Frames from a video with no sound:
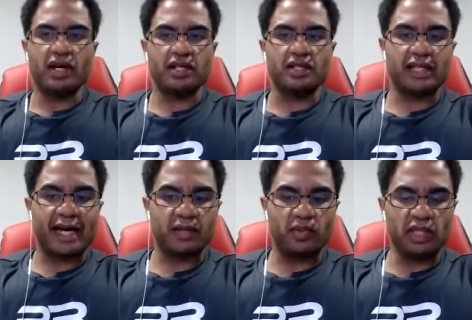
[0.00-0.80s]

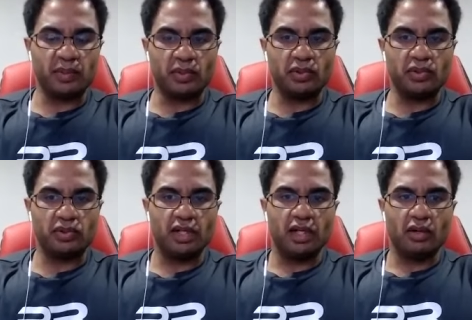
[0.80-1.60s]
because a lot of
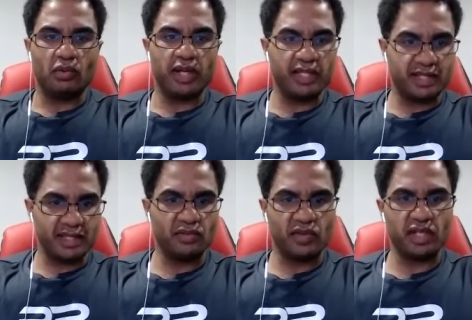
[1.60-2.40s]
people, when
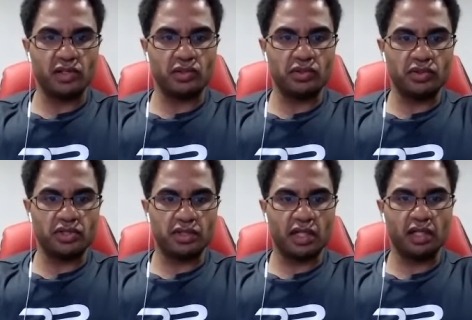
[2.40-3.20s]
they see
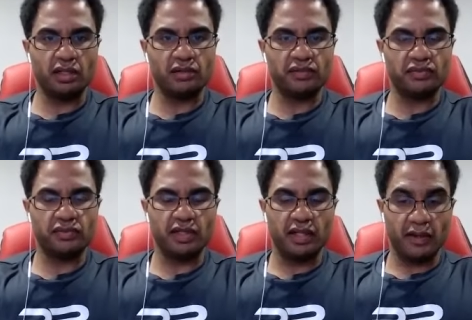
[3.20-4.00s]
videos of